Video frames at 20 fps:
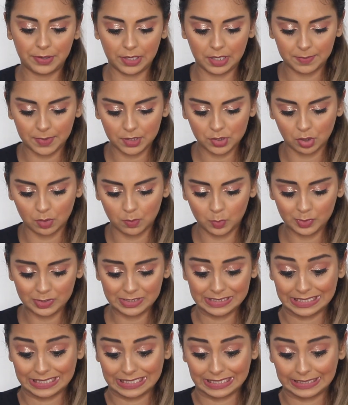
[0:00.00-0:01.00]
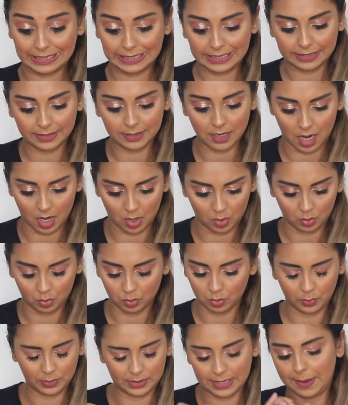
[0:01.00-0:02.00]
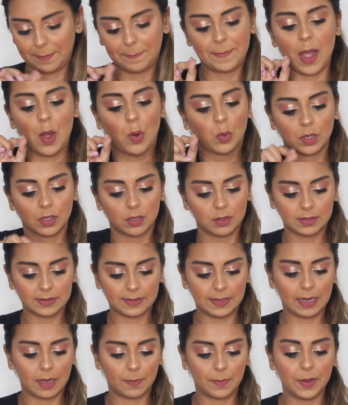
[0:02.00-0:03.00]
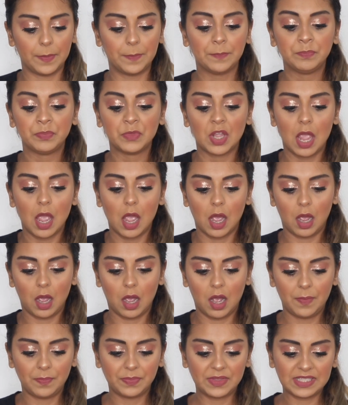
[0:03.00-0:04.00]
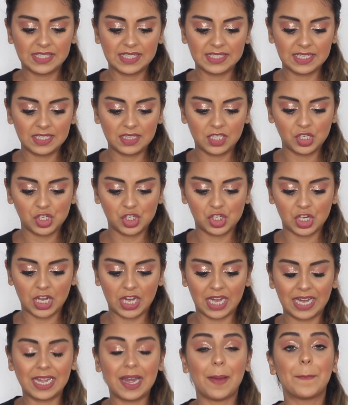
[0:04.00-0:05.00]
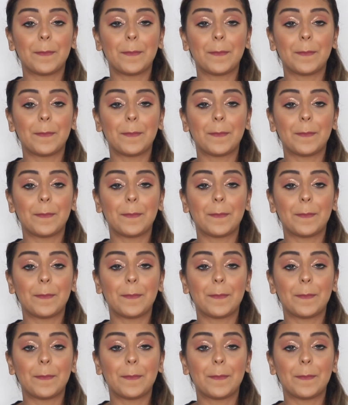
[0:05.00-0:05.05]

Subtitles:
pretty much almost cleaned out with like powders a little bit. This is in the shade